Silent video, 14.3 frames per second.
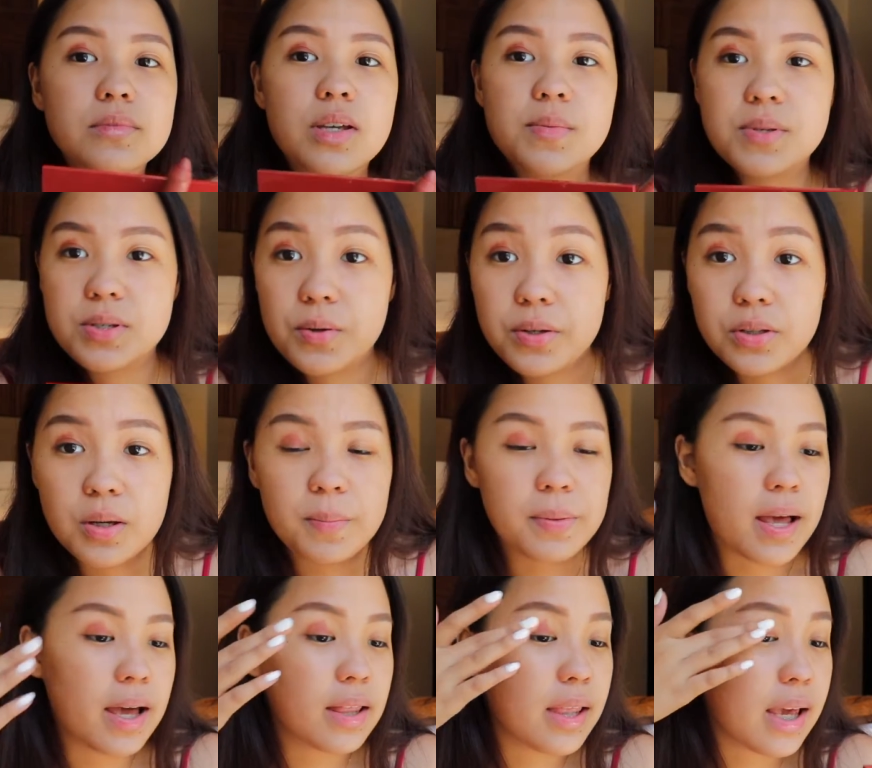I'm just going to
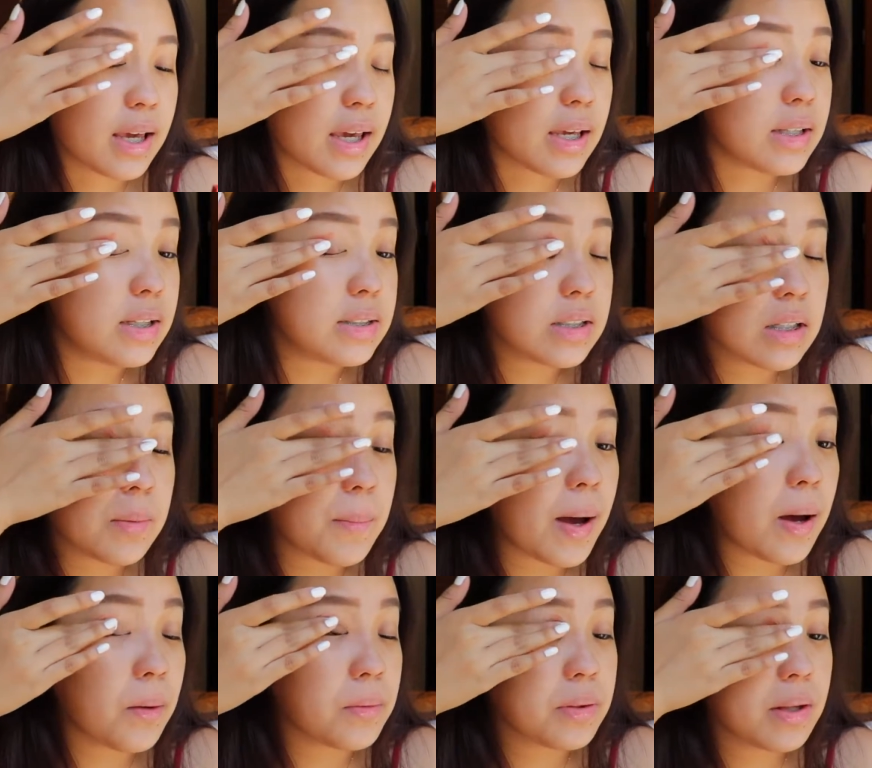apply like a decent
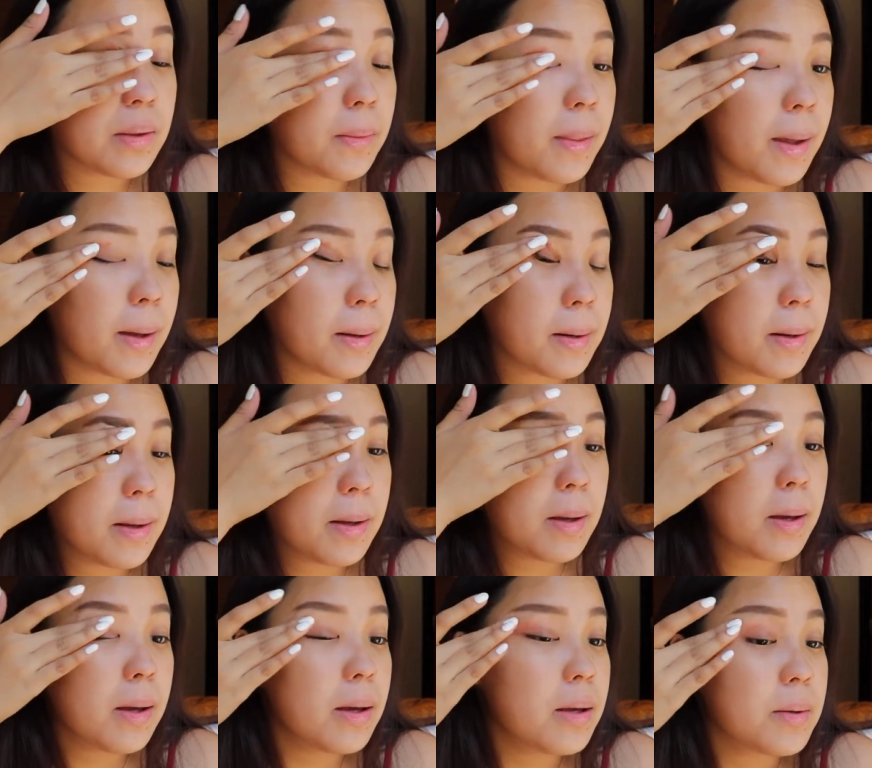amount, and
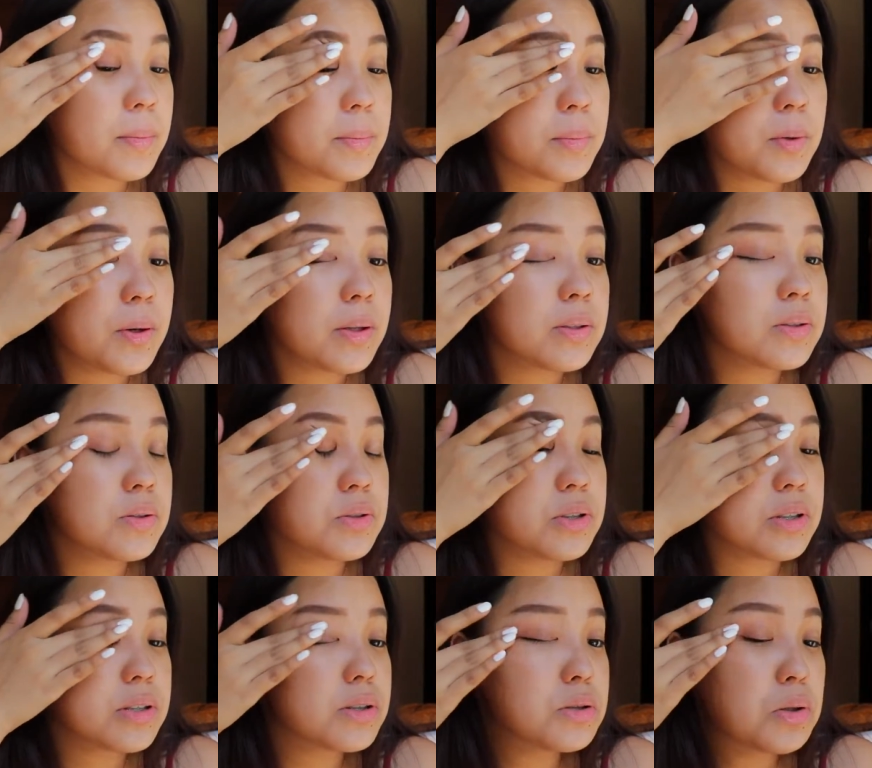then I'm going to
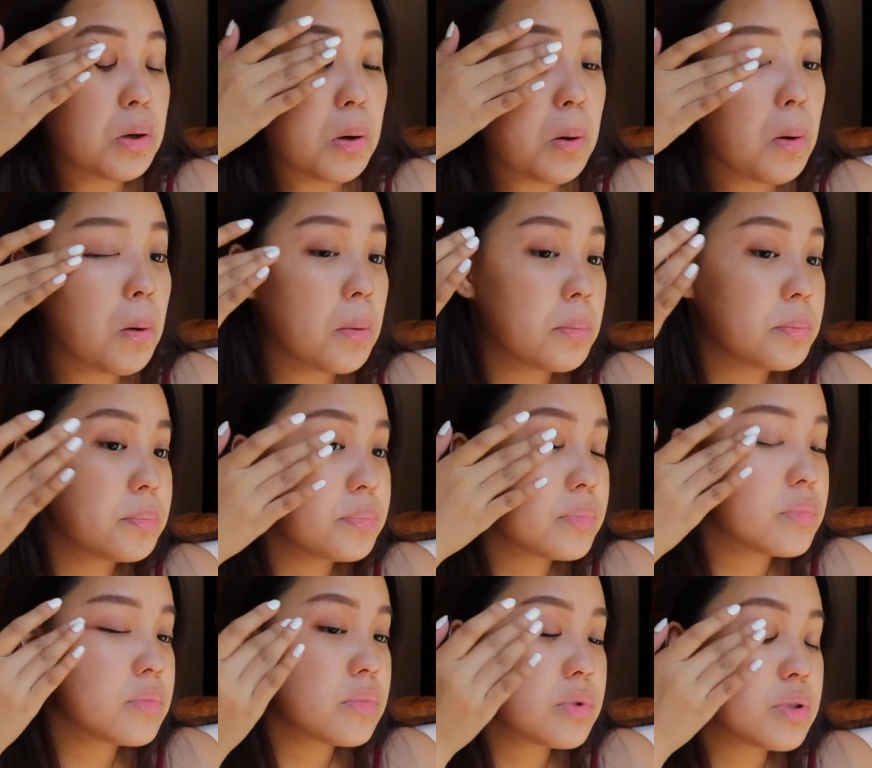just
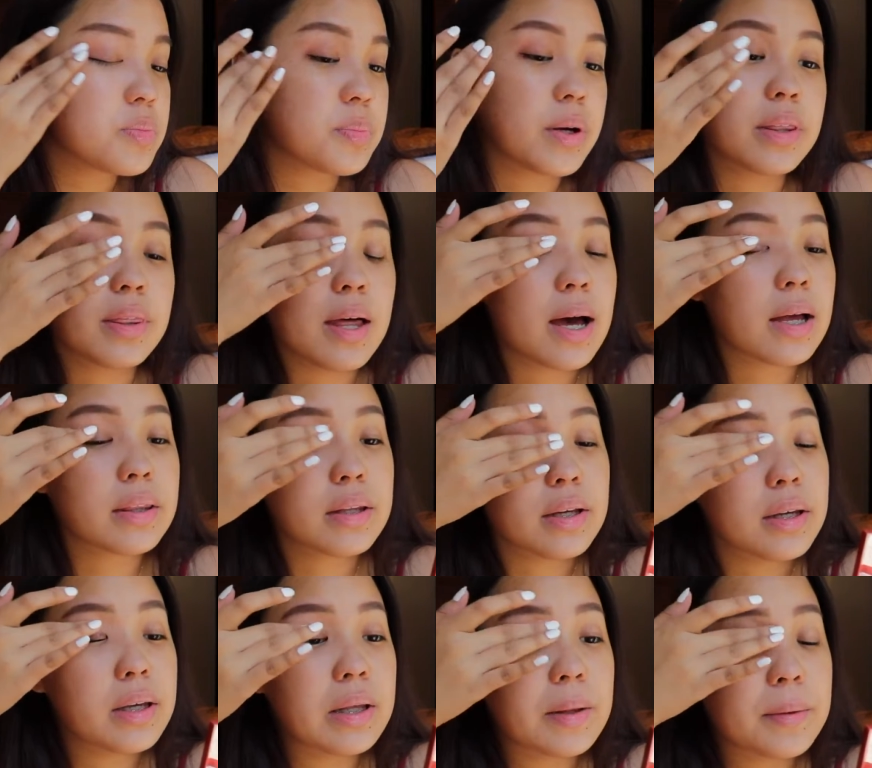spread that
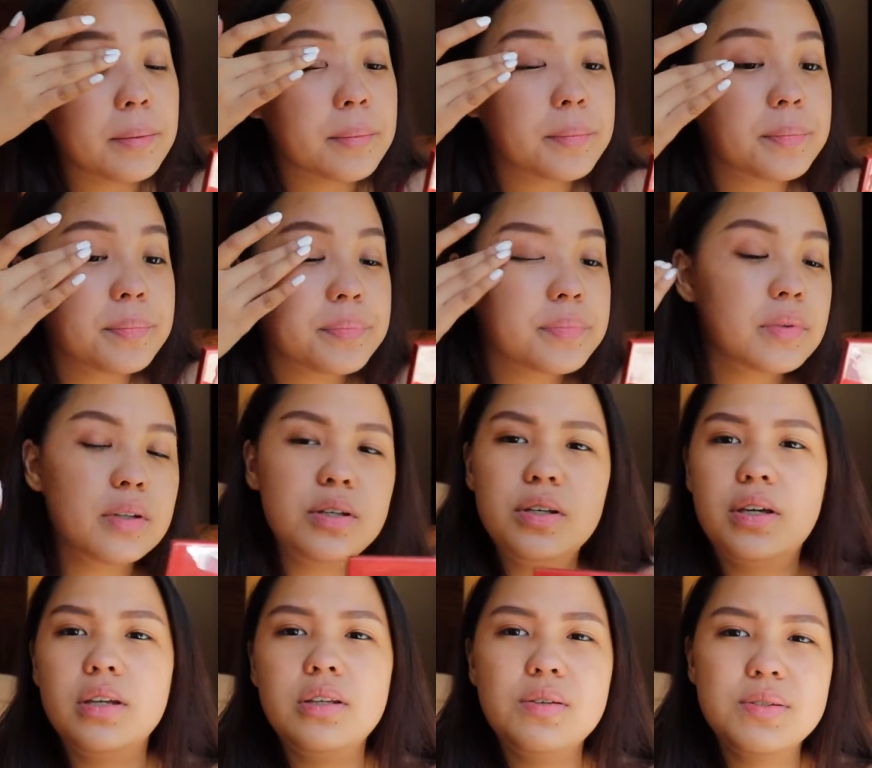in. You
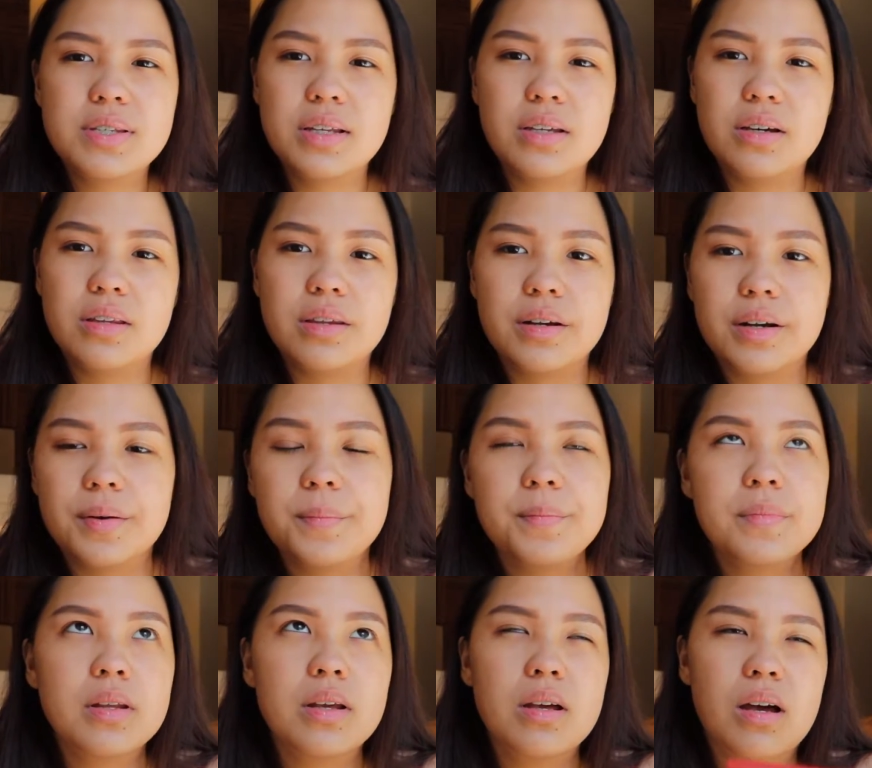can use any other
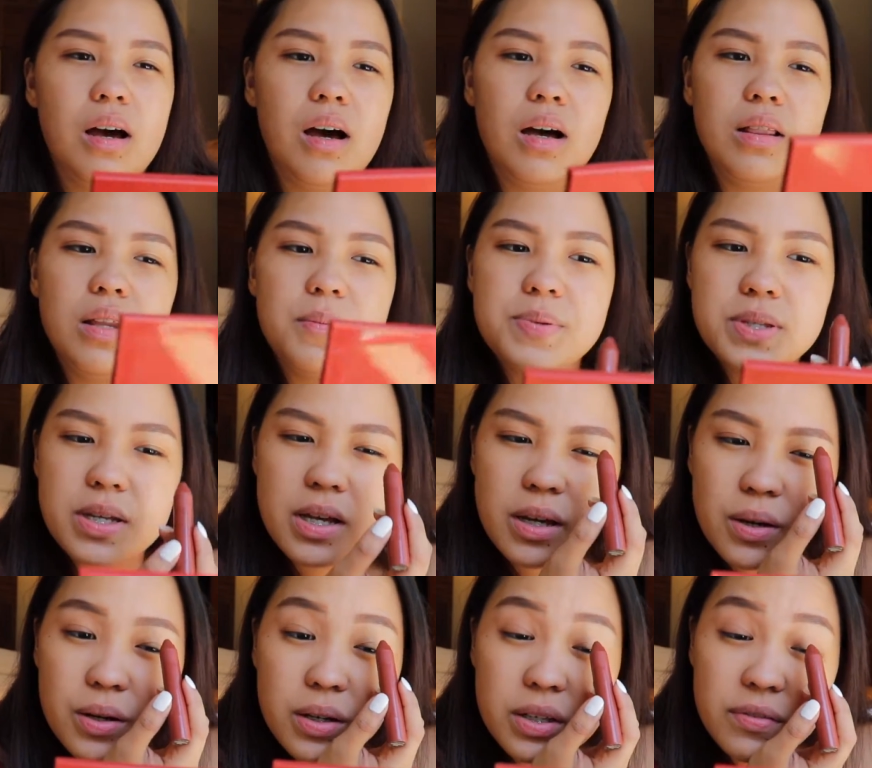
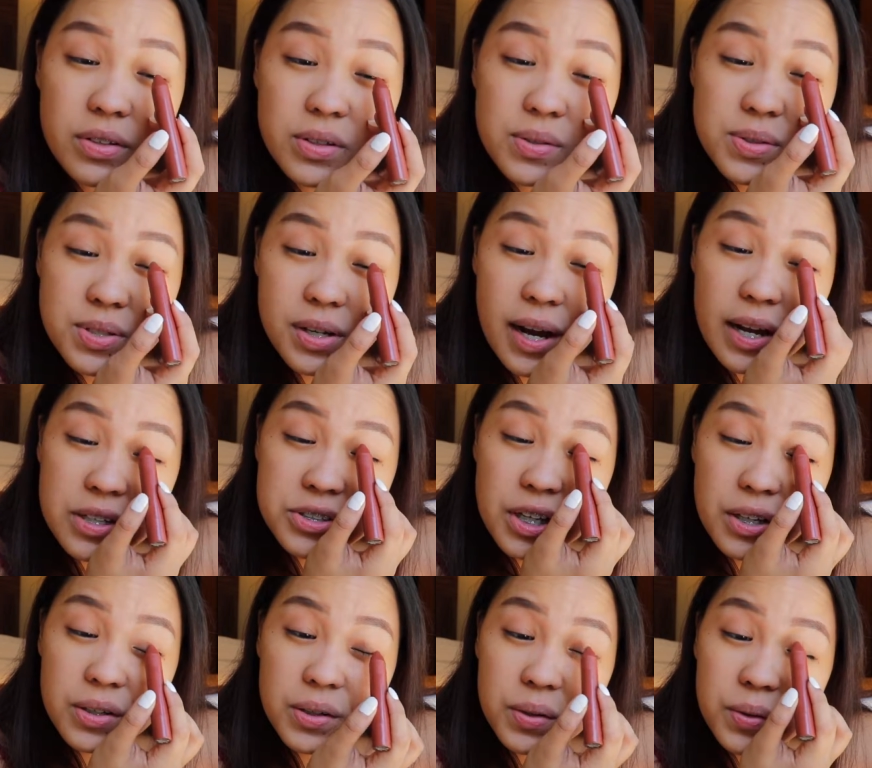lipstick or even use your
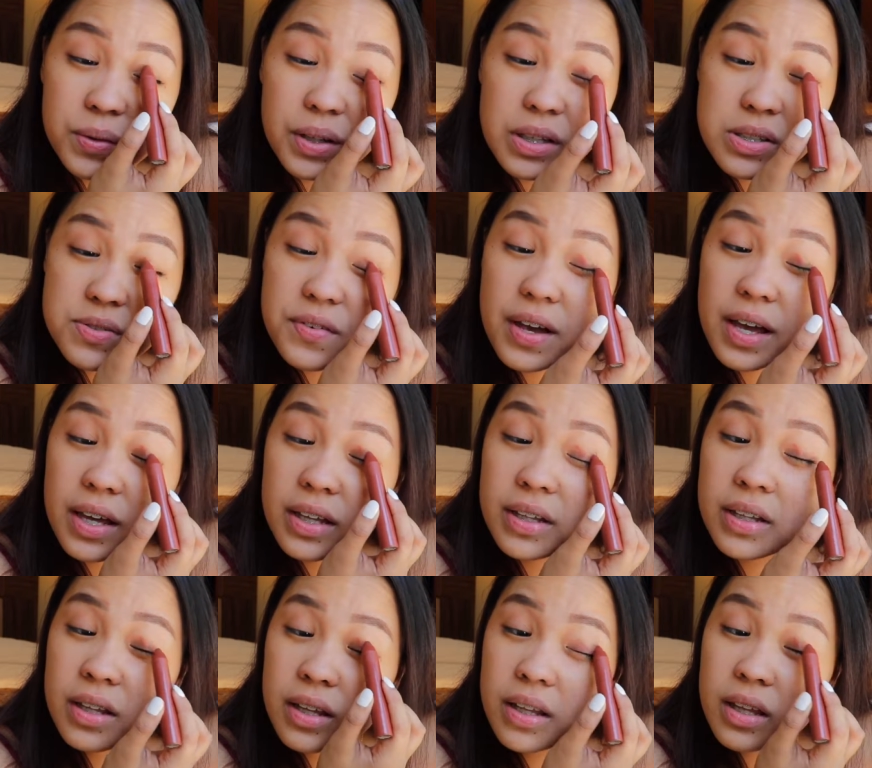eyeshadow, that's fine.